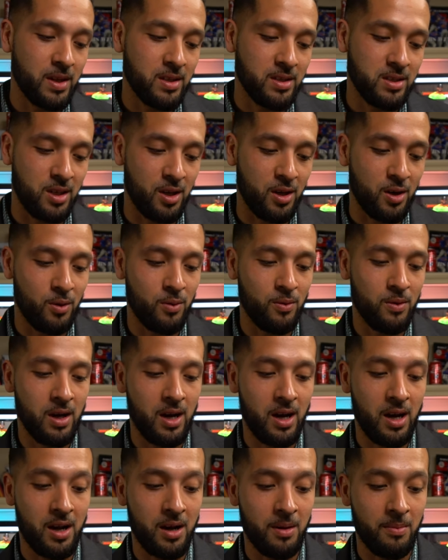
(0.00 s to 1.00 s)
So
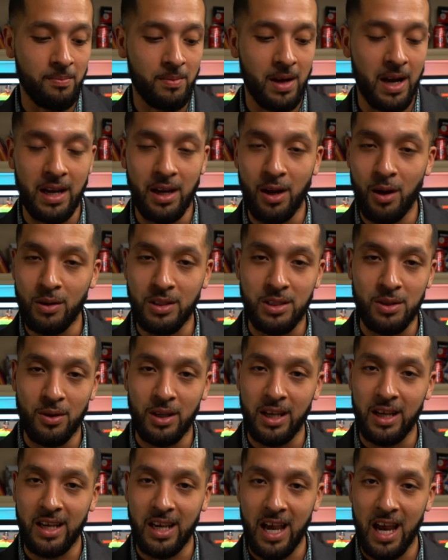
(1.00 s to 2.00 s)
um, I know it's
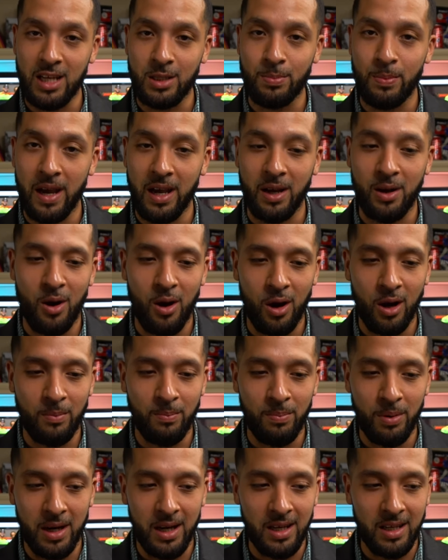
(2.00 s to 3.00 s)
only a cashback
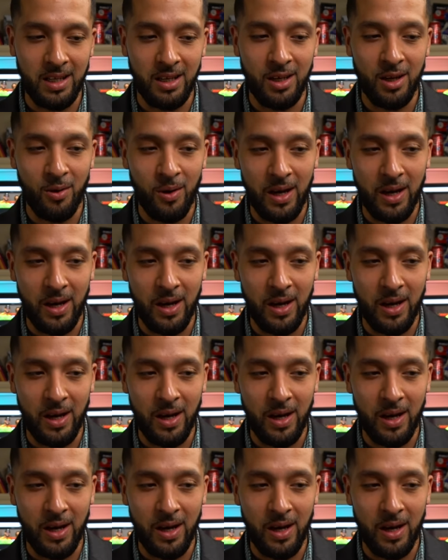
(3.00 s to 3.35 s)
card, but you know,